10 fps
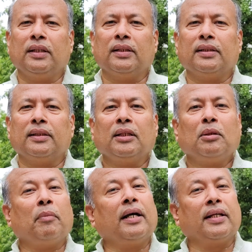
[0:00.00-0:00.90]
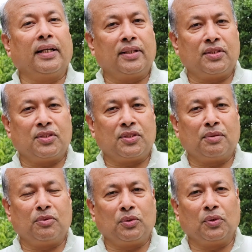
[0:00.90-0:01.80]
learned by the NIT
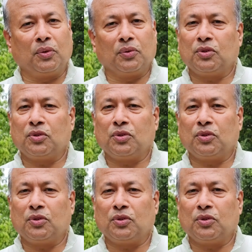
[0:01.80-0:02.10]
system to grow.